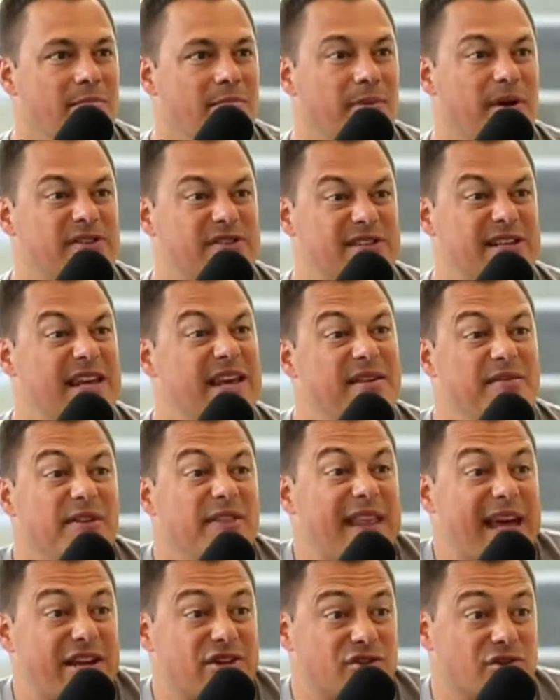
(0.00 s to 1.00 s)
But see,
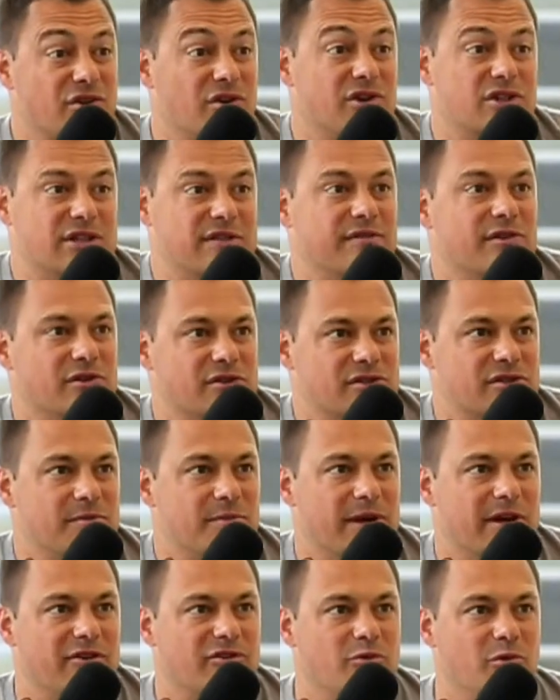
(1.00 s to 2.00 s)
even that church, even though it's the
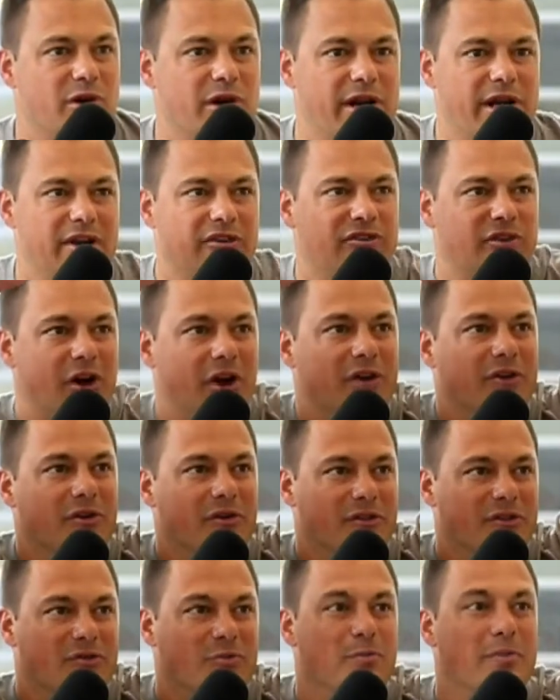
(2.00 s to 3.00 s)
biggest one, it's
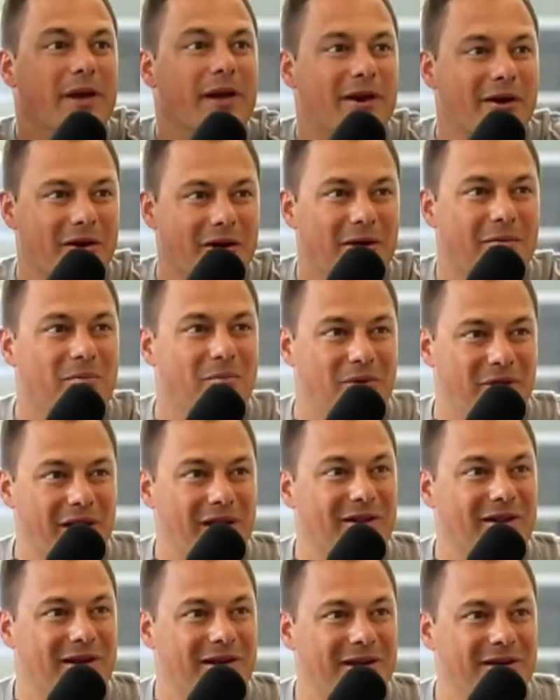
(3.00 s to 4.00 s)
under this bigger
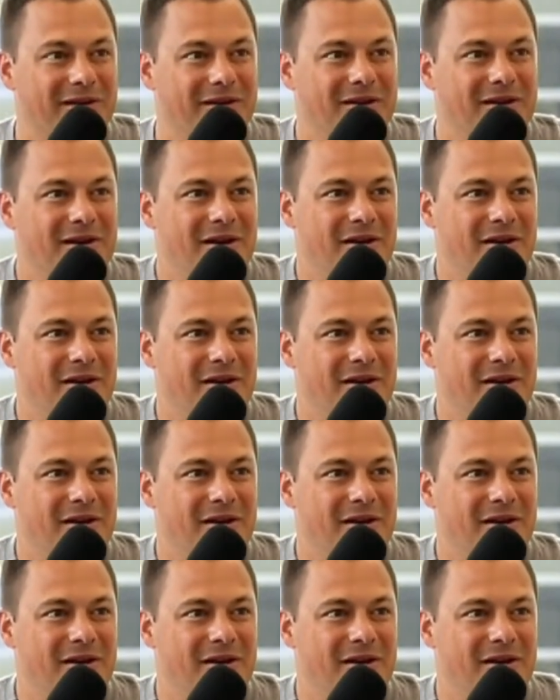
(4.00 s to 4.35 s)
umbrella